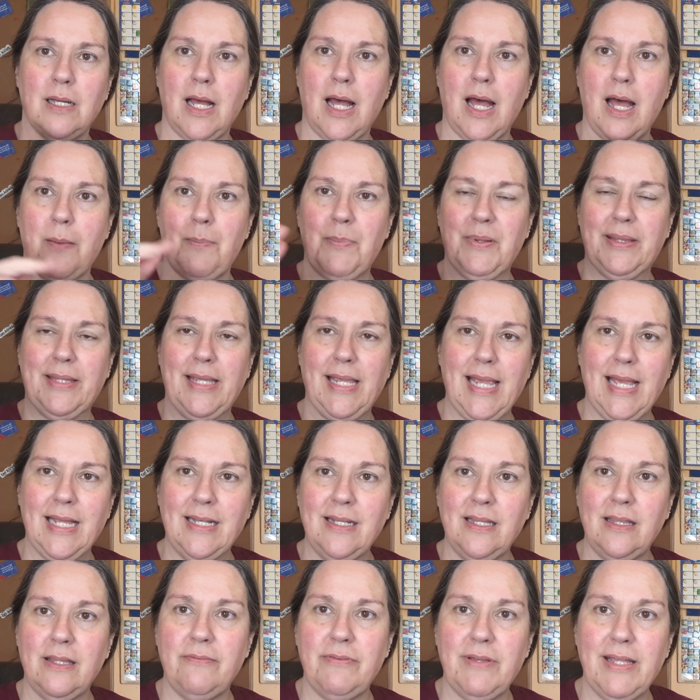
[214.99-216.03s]
up at the end
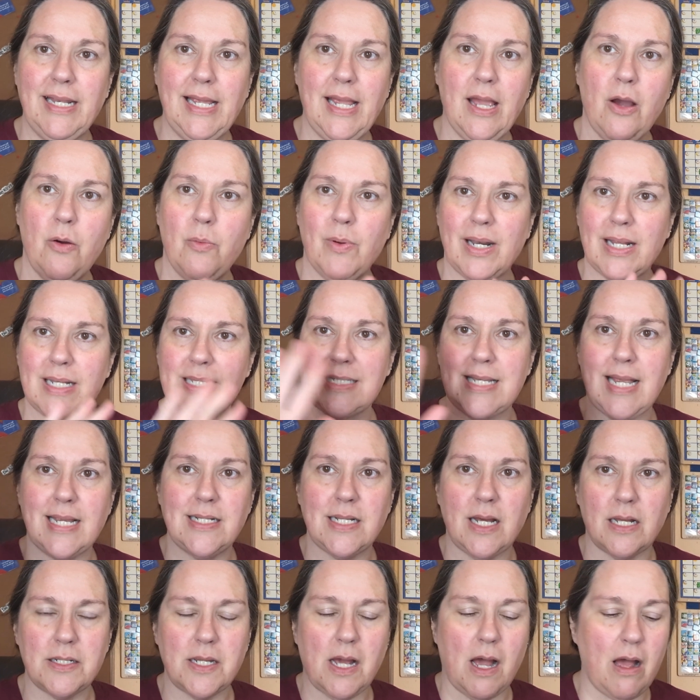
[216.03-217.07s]
of the video when I say
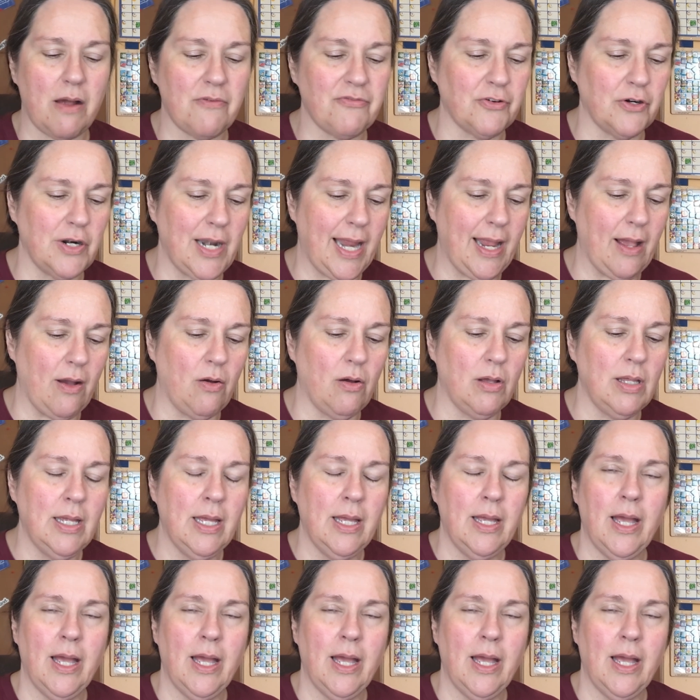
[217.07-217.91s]
ta-ta for now.